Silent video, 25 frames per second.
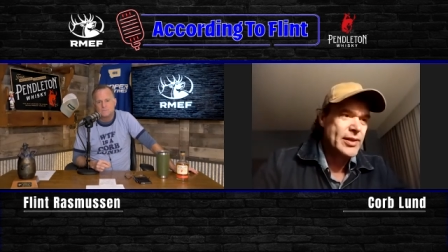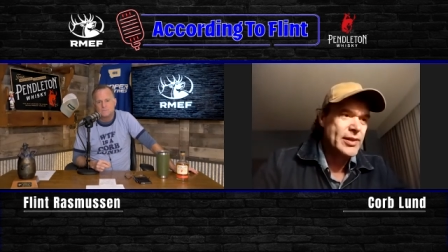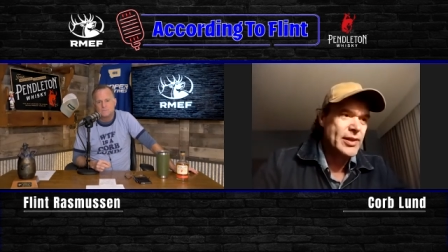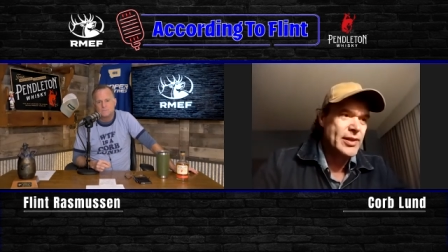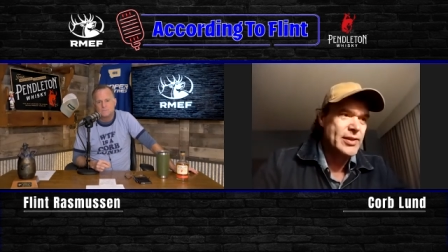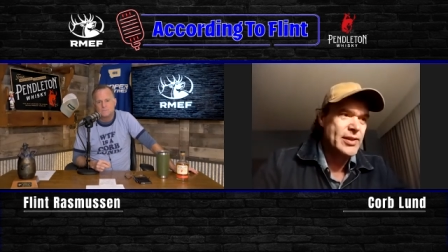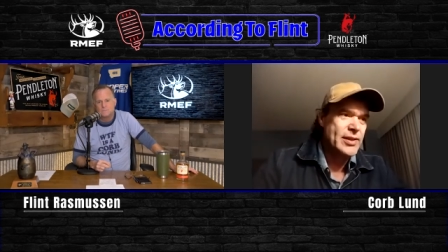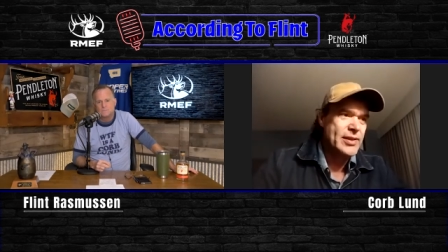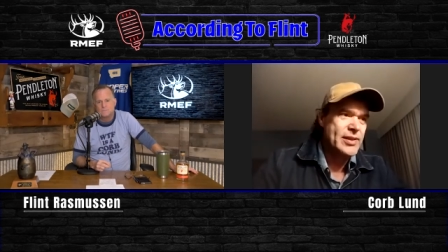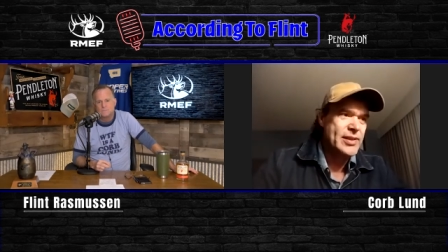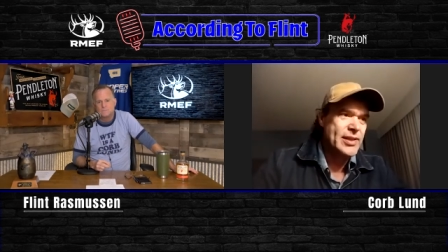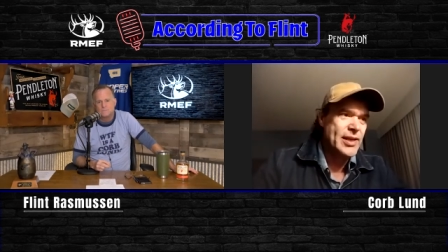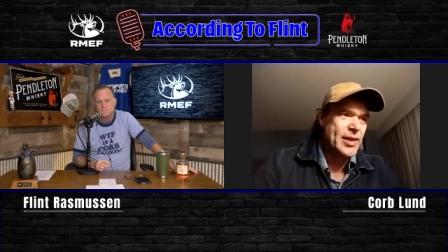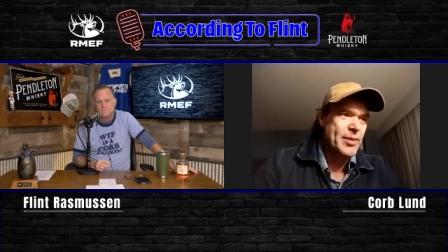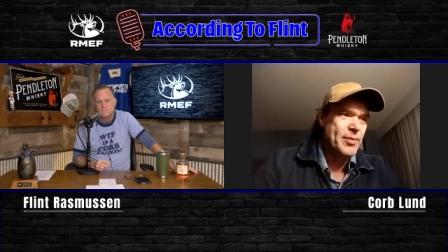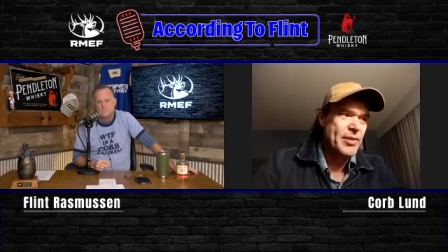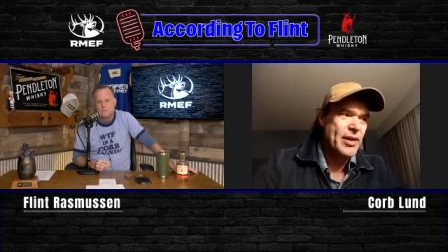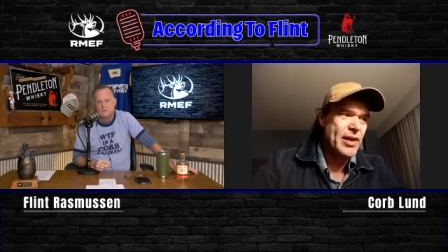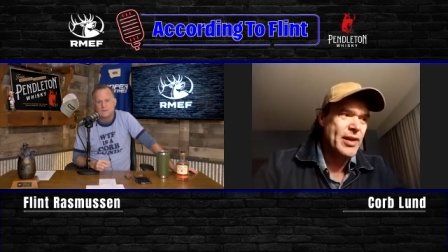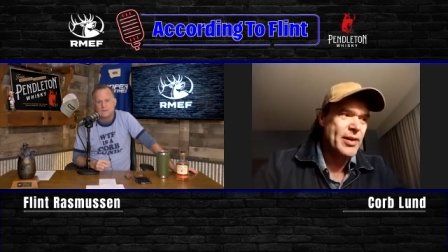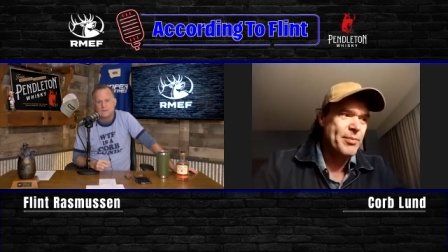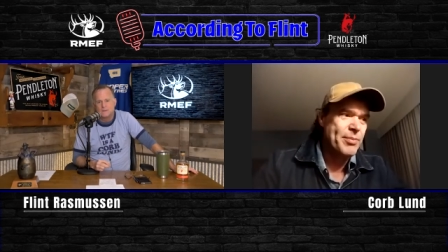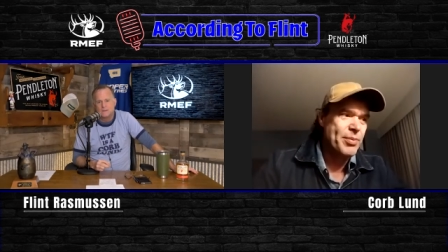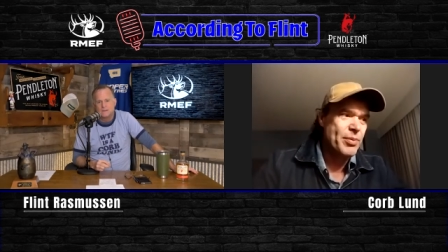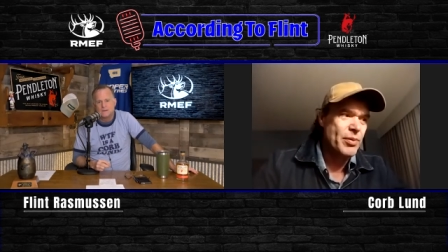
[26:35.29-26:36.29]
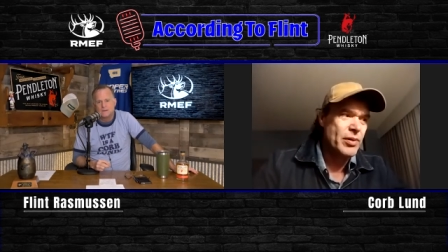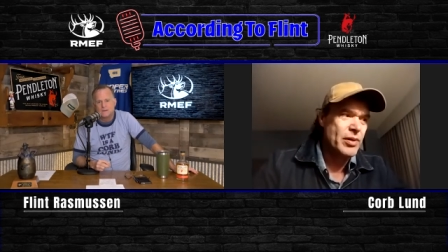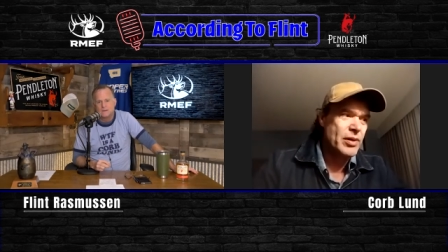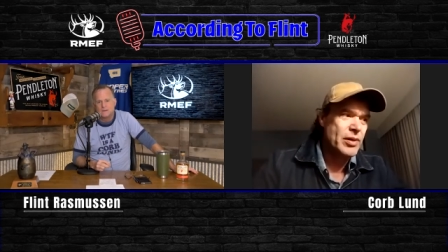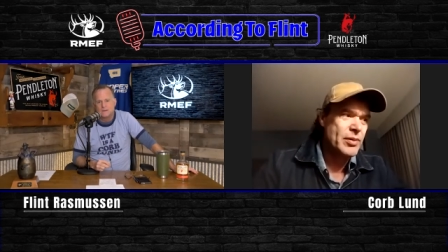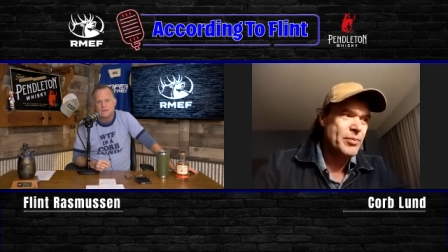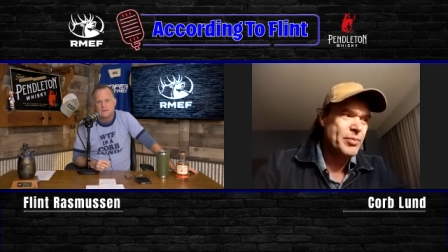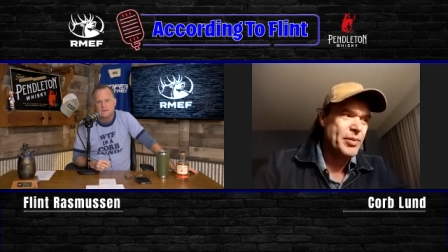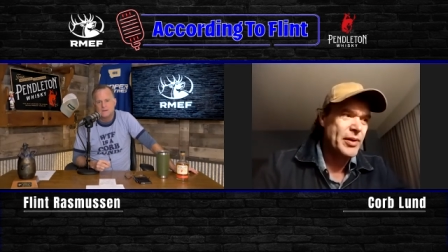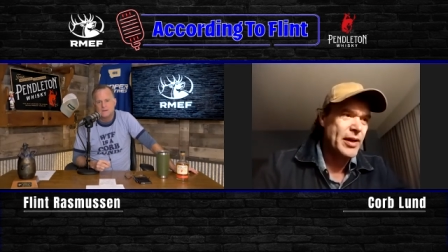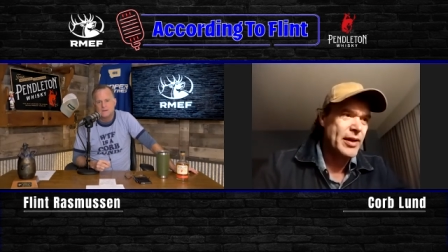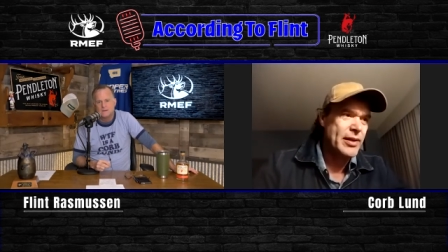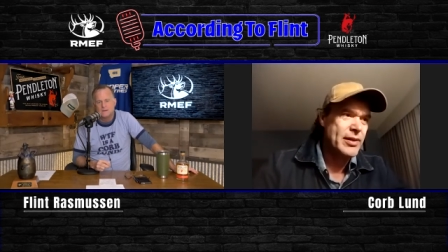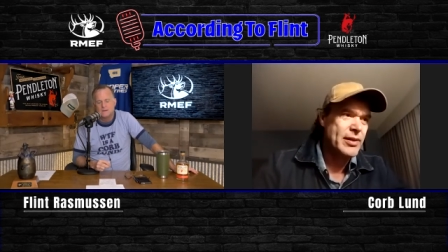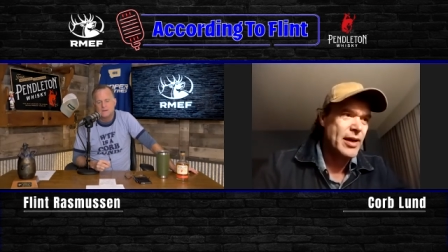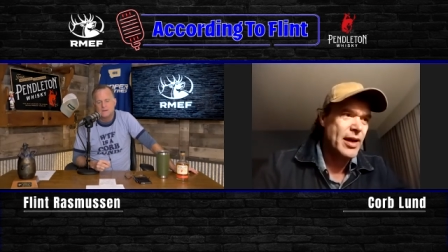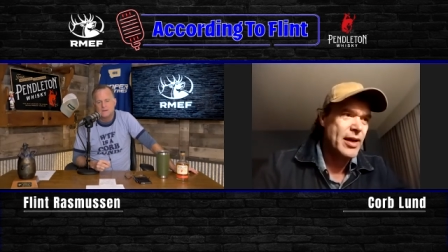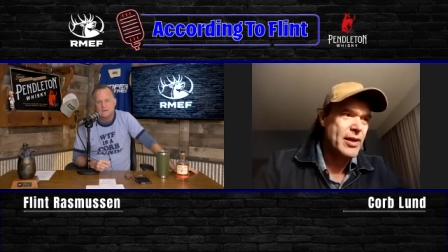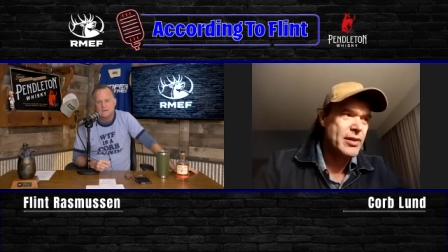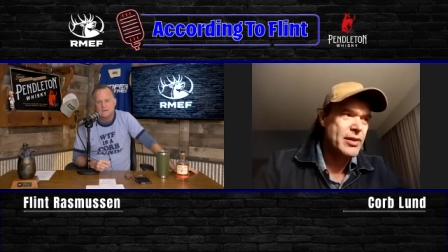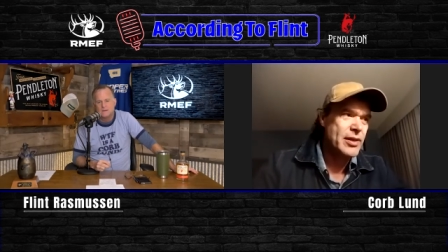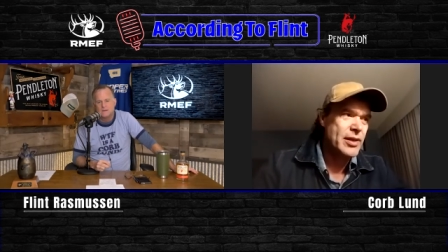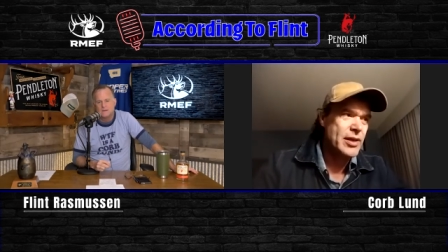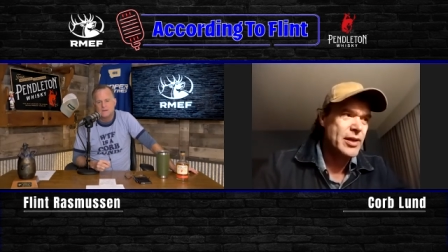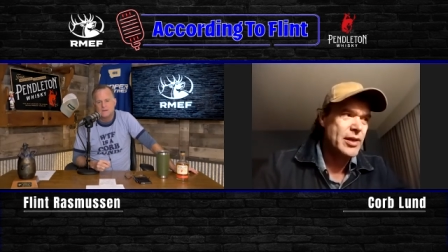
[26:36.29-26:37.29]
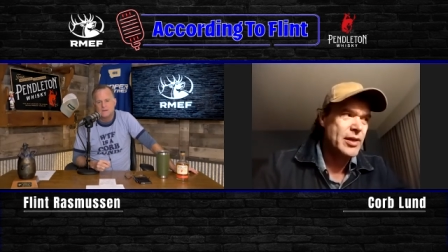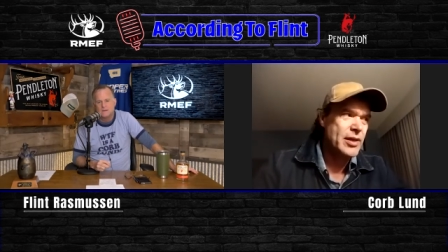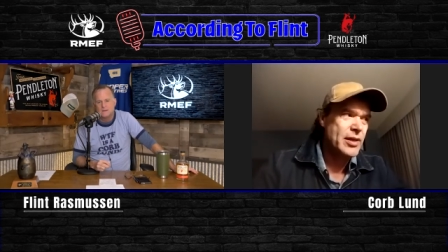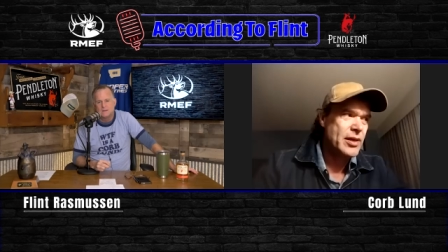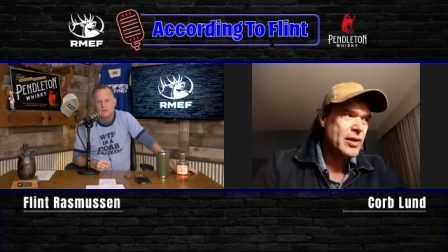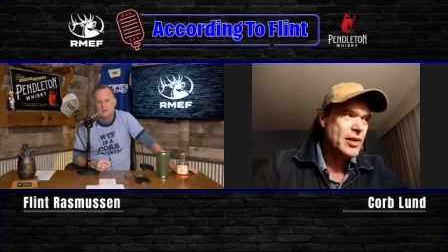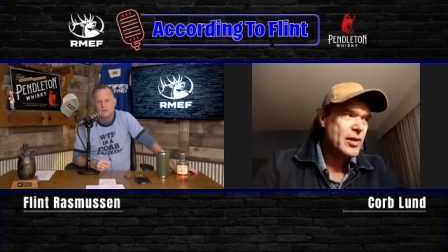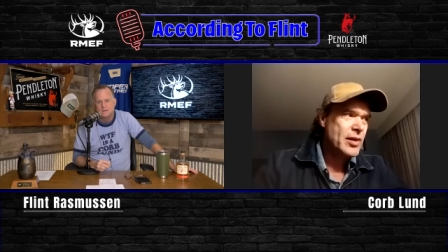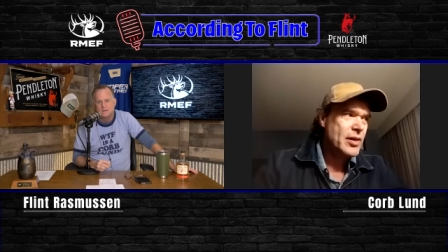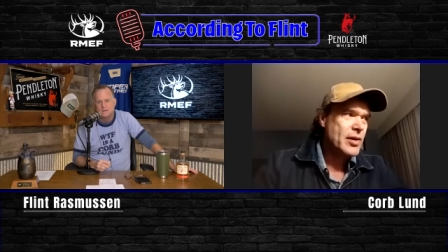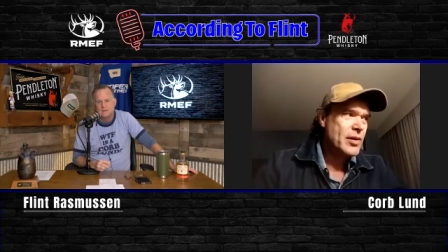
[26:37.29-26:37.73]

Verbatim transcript: it doesn't seem that important, but I I think